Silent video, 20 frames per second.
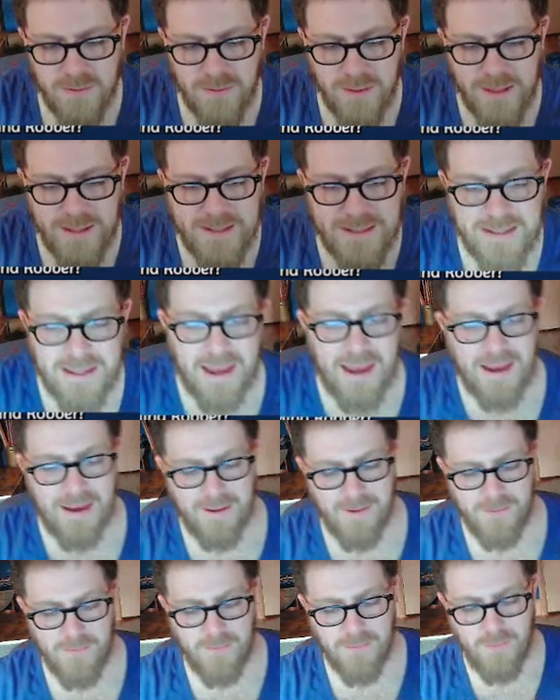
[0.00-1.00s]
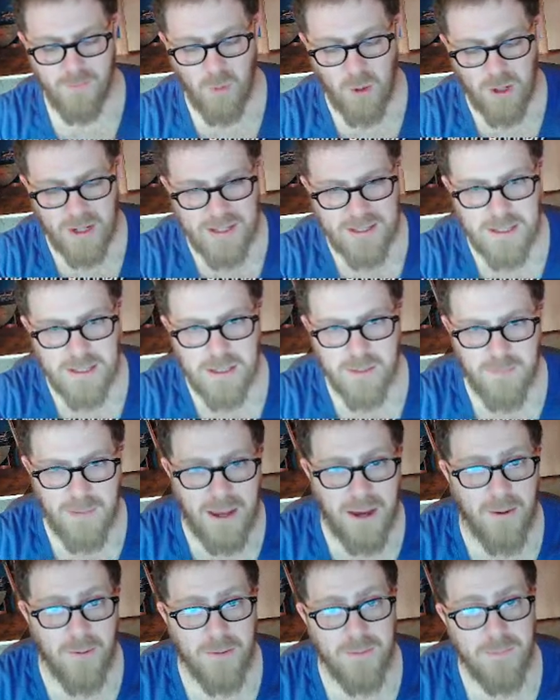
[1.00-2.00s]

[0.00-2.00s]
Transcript: Like stat. What is this about?